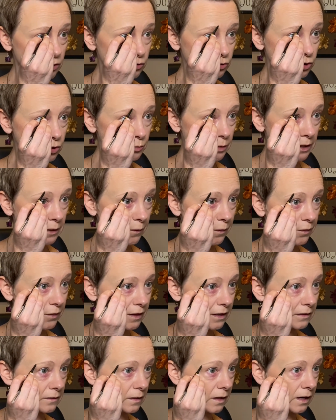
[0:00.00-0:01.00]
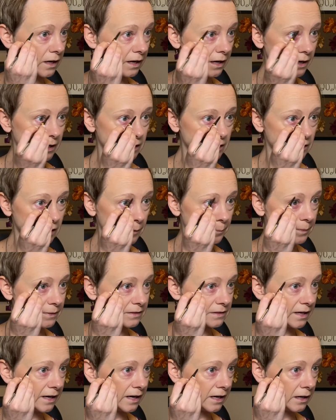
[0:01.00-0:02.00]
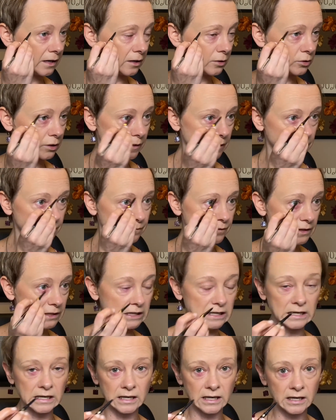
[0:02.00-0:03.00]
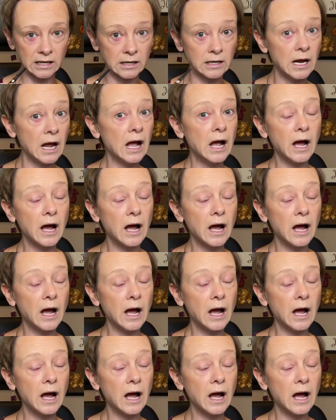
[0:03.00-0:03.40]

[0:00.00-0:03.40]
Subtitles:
doing a thick line up and down and then filling it in.